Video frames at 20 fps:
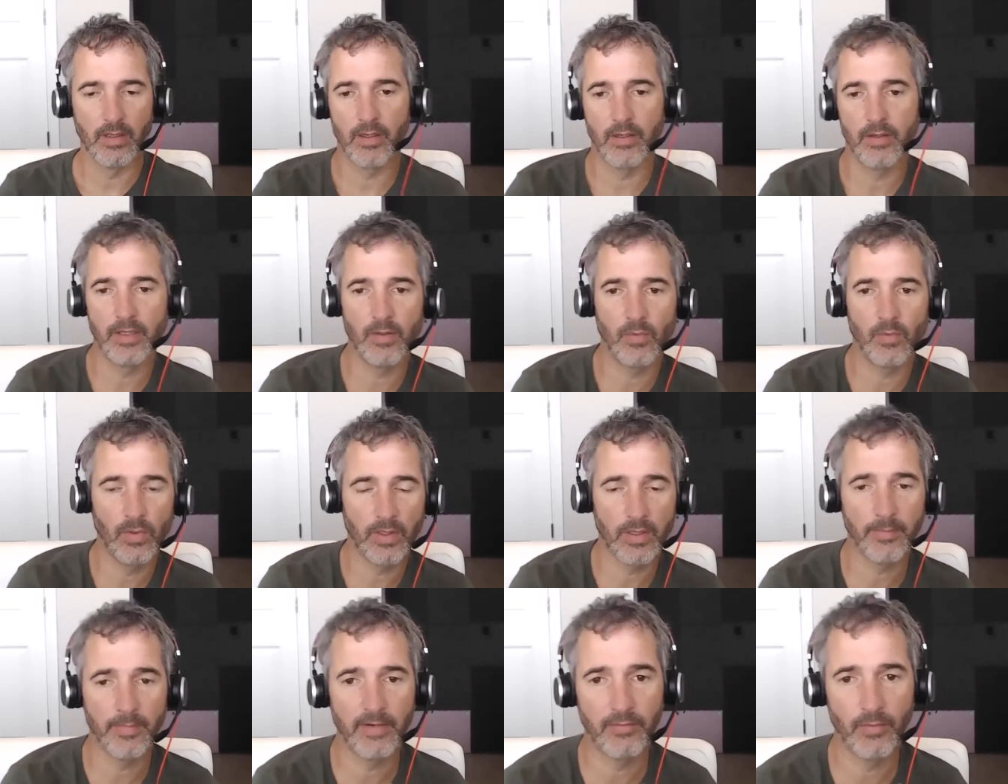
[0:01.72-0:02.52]
All right,
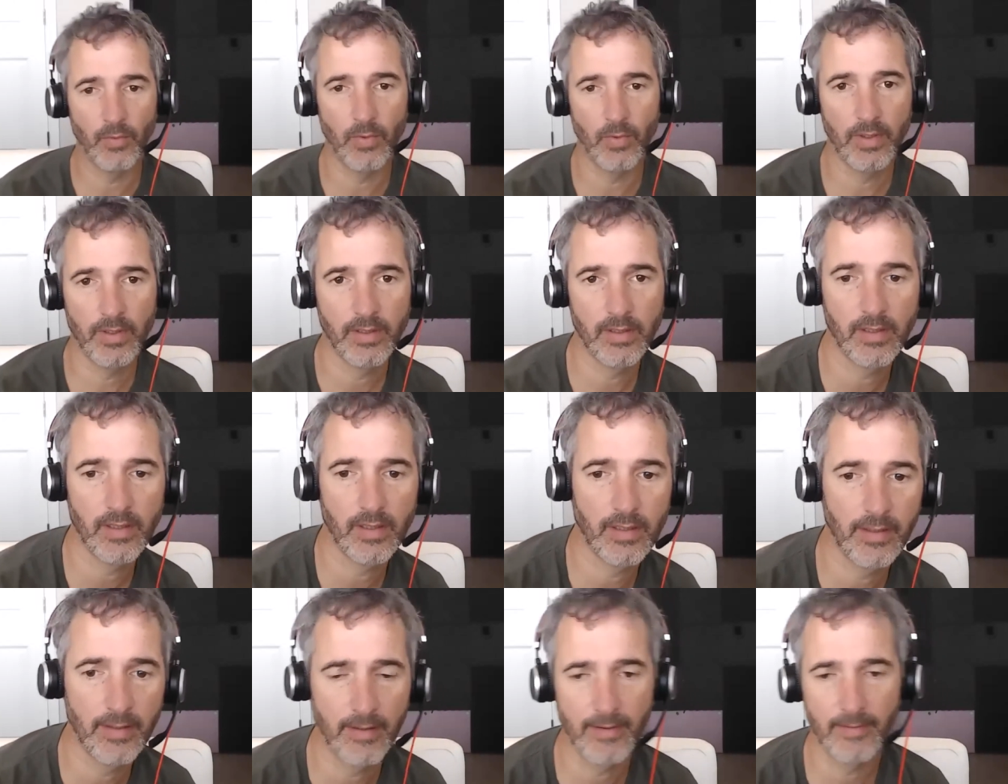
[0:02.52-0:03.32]
welcome everyone.
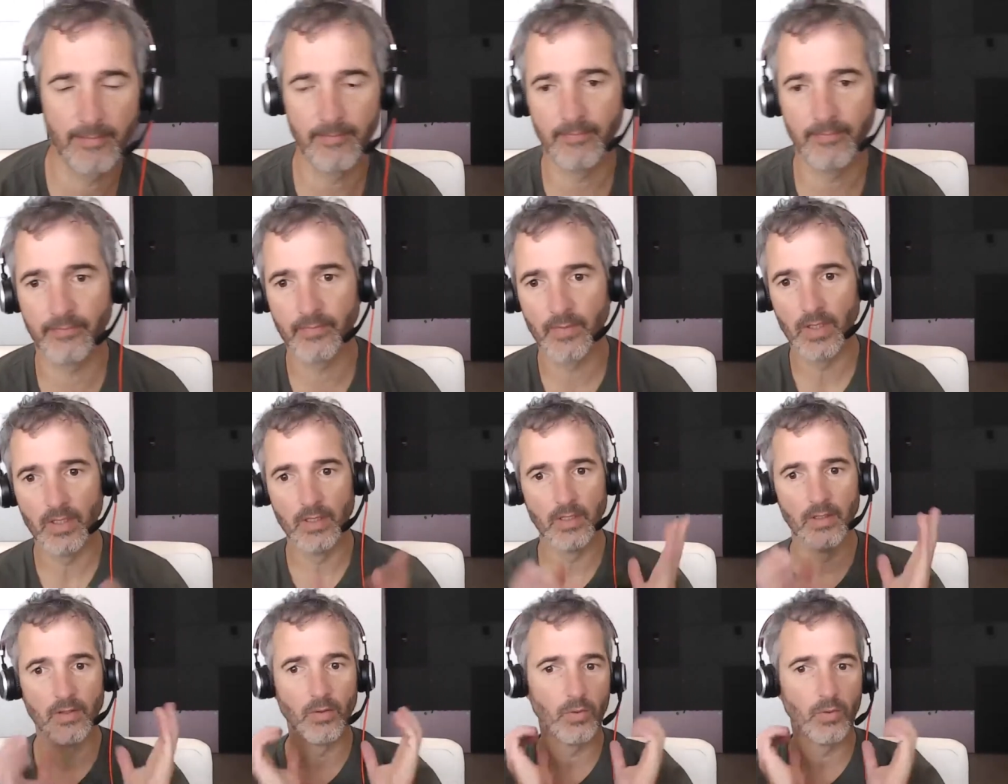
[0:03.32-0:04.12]
Um,
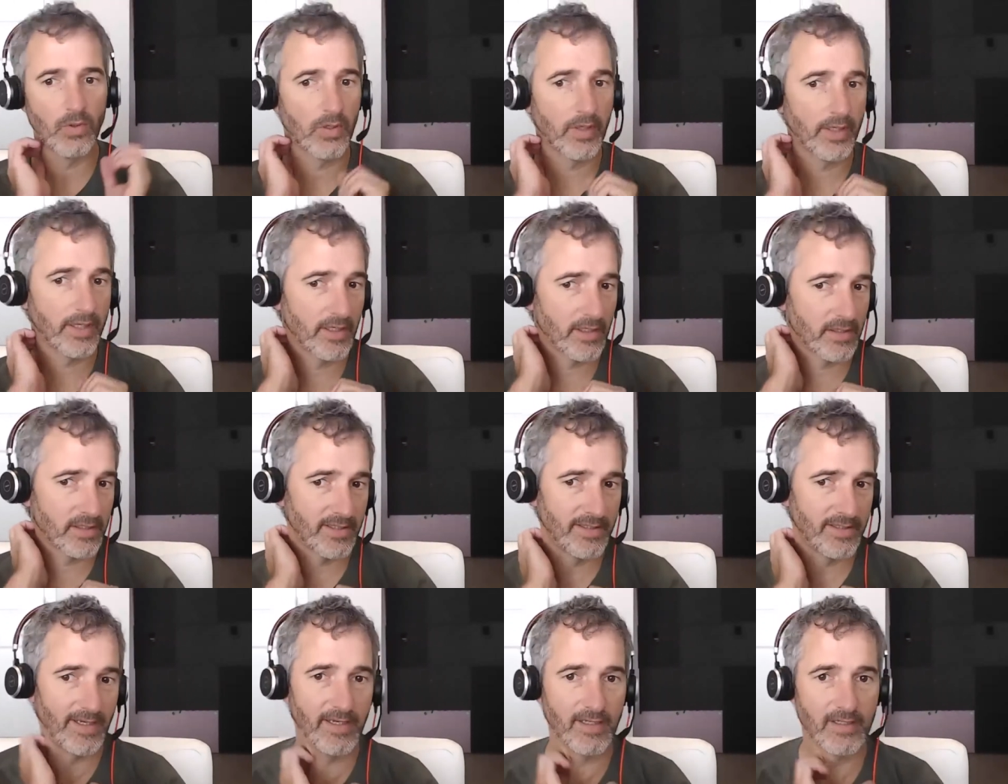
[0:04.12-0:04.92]
we're here
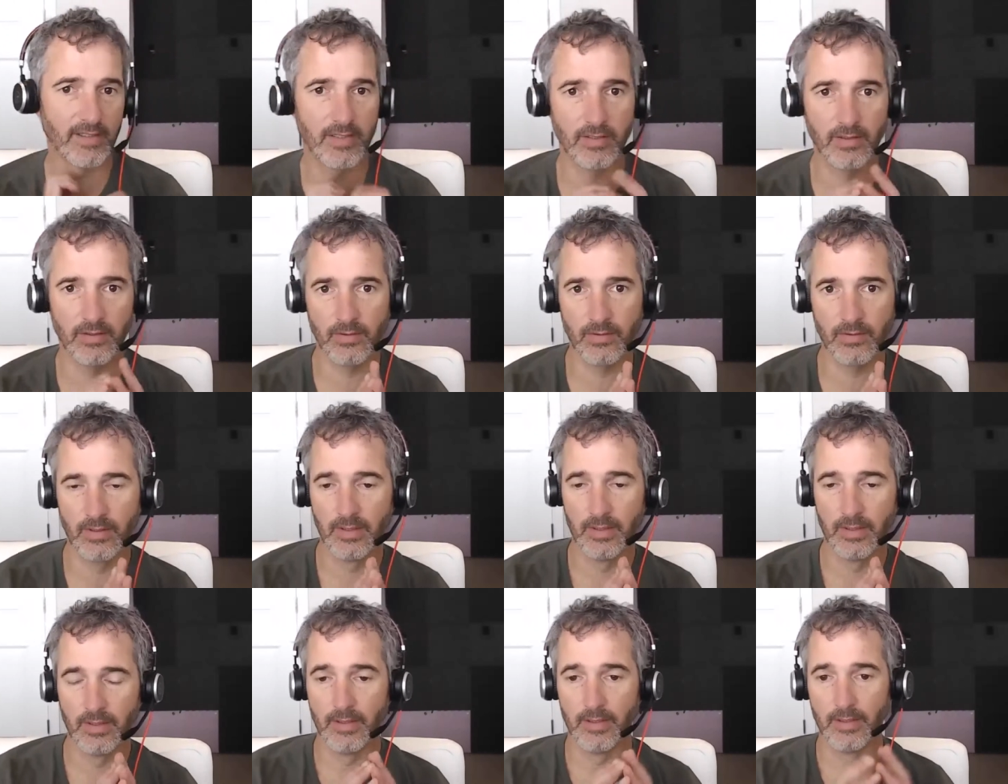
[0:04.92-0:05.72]
today to
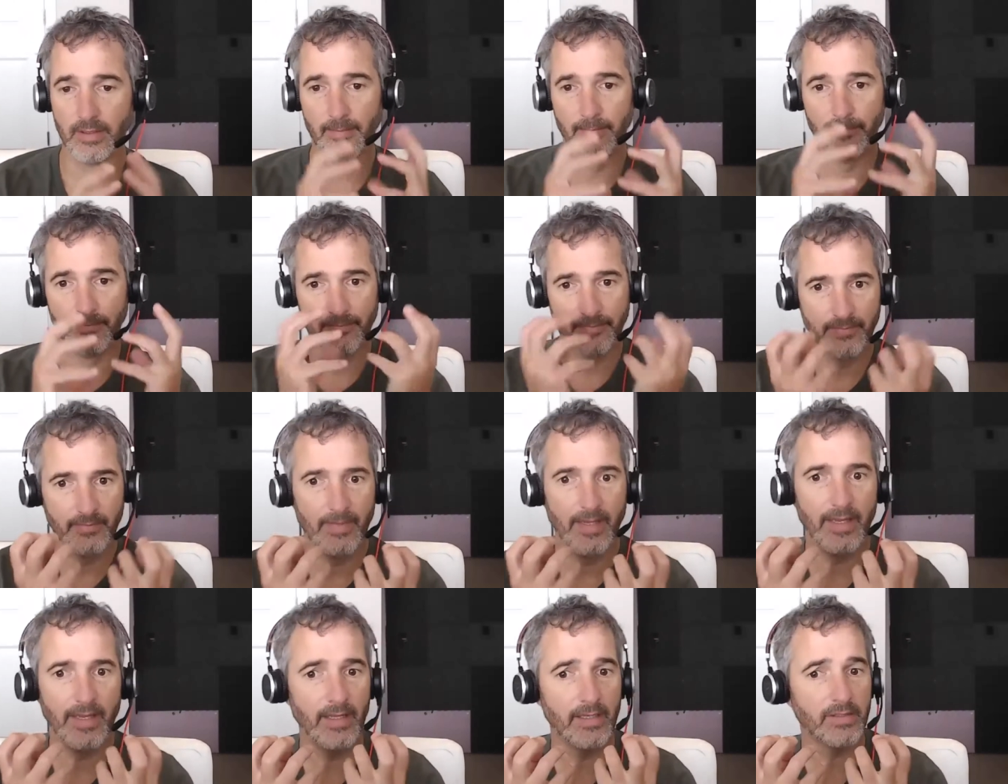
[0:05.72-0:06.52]

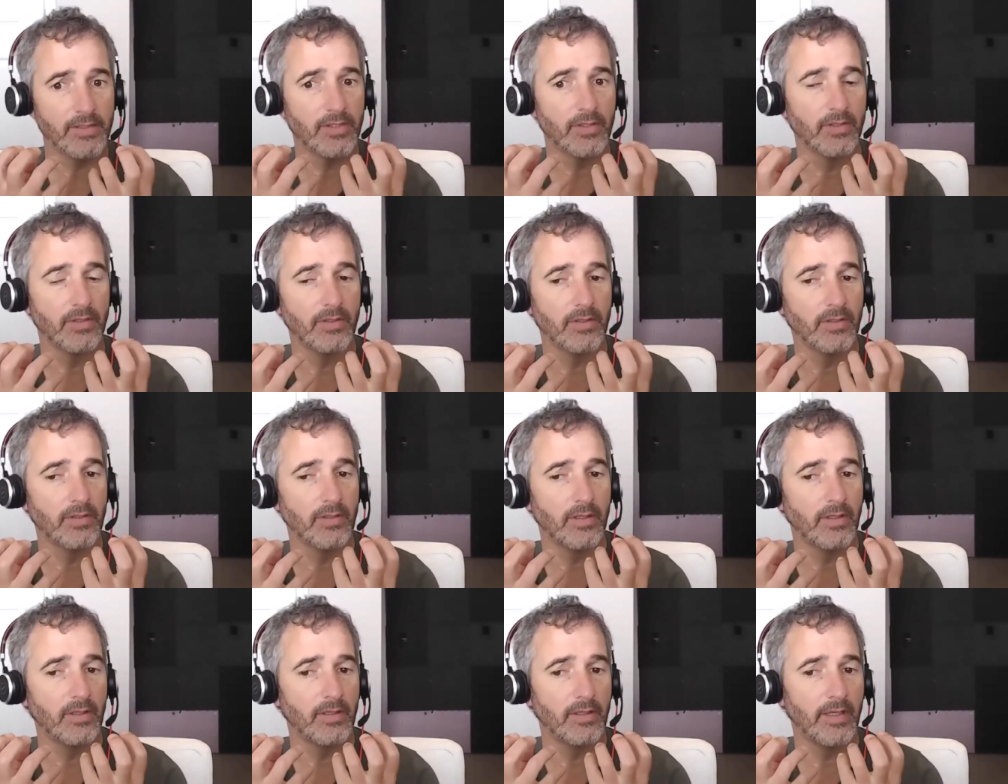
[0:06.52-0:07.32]

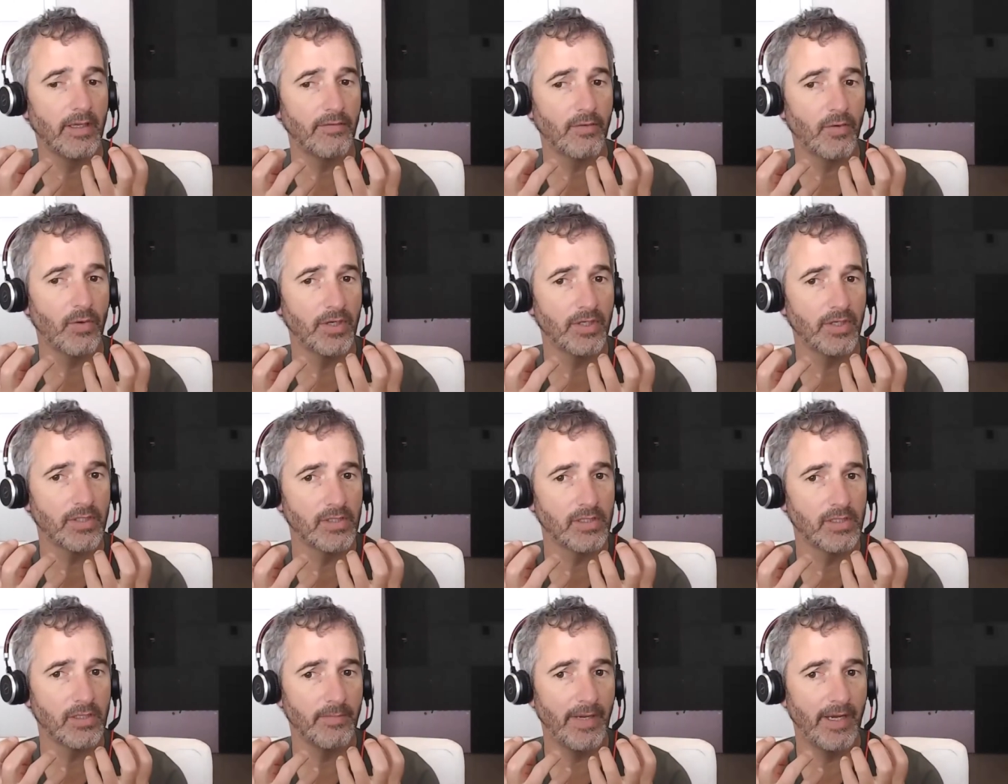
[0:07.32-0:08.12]
answer a lot of
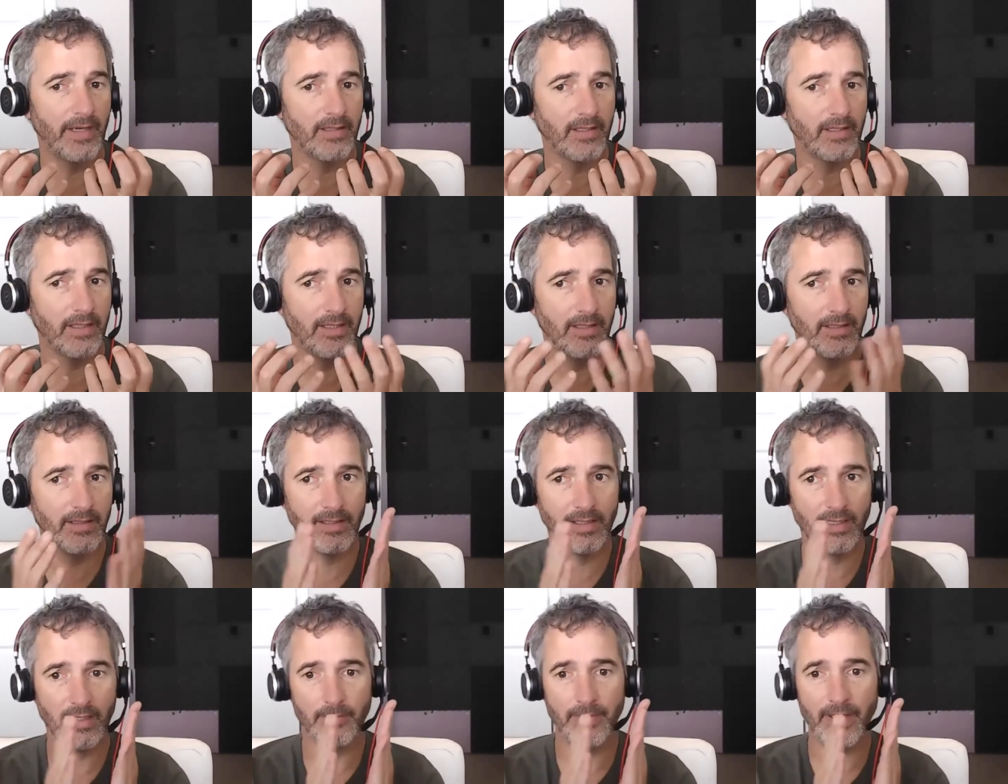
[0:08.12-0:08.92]
questions about the
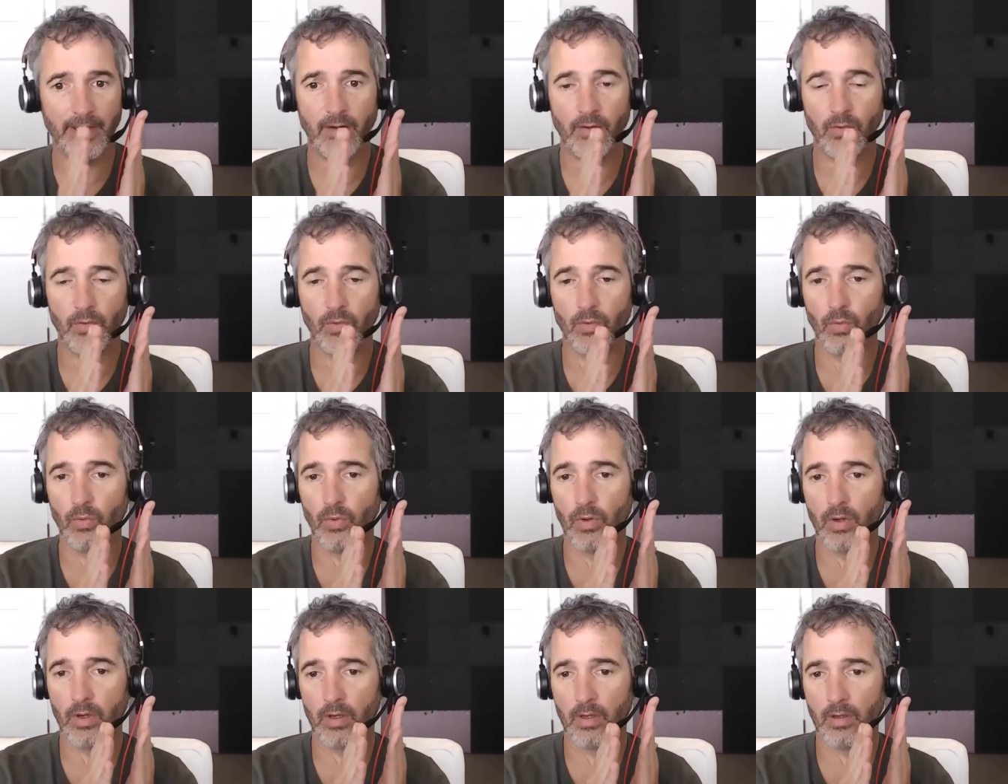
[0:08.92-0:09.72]
Healy and about
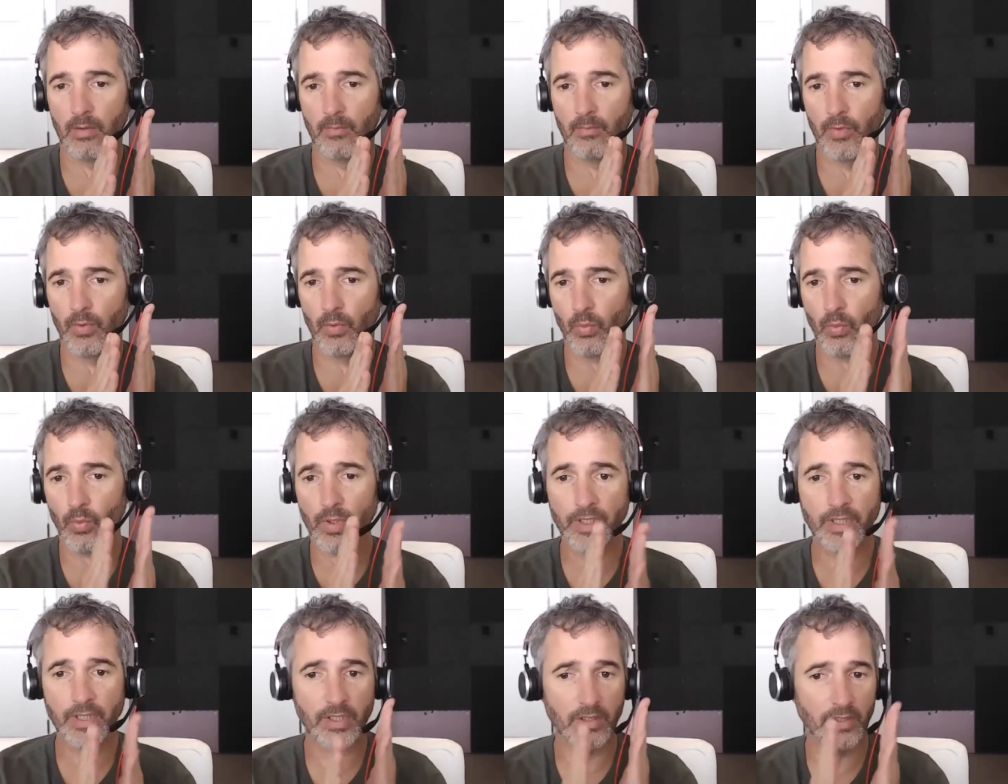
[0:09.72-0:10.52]
um,
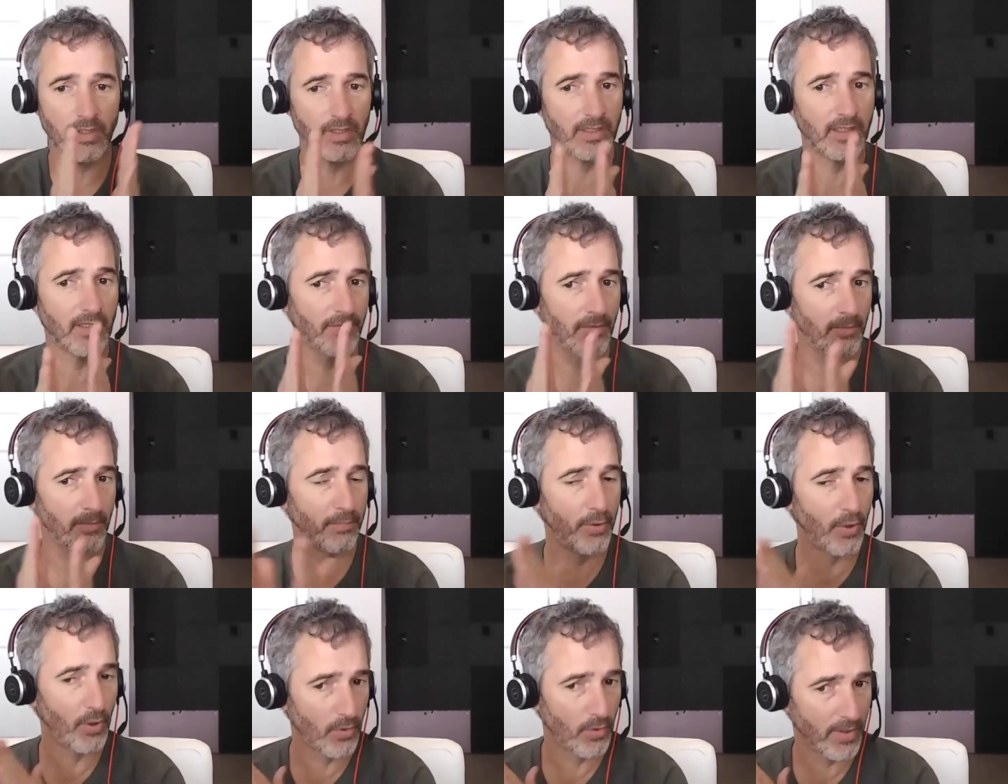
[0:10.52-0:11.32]
which the different
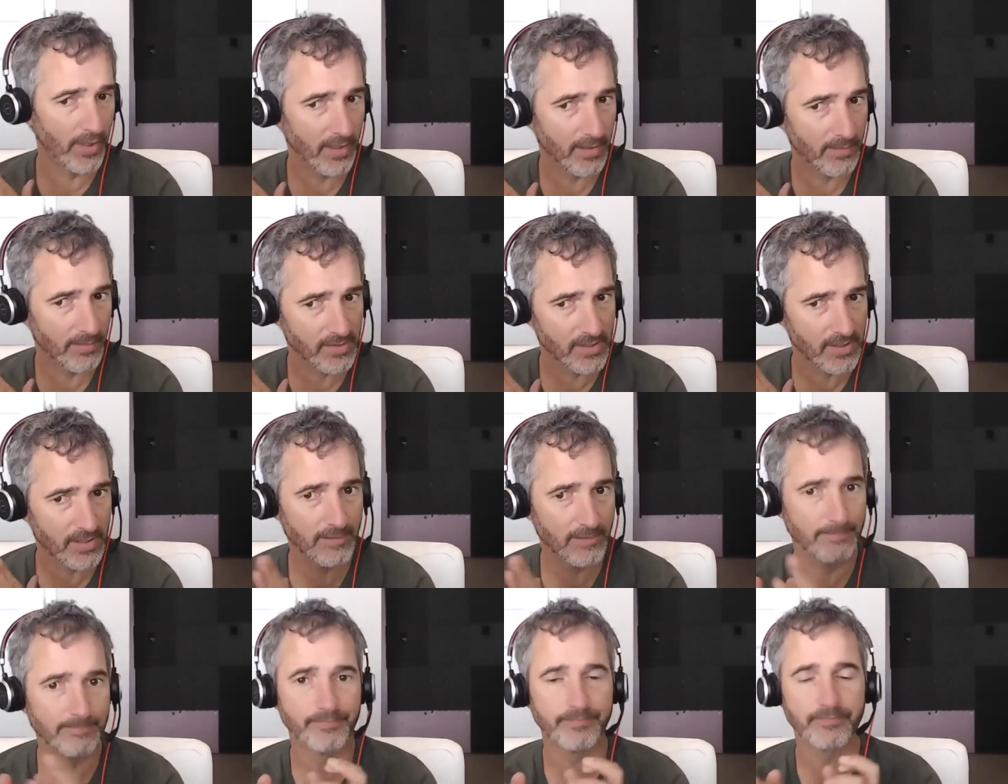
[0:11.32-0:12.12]

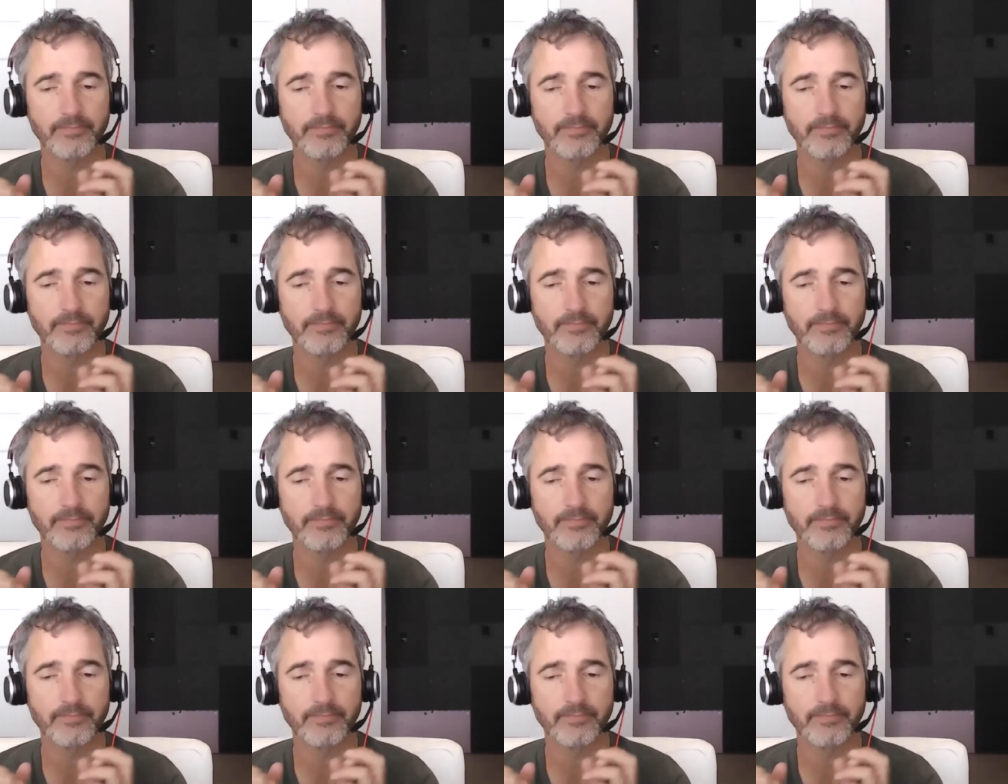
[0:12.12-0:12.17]
programs,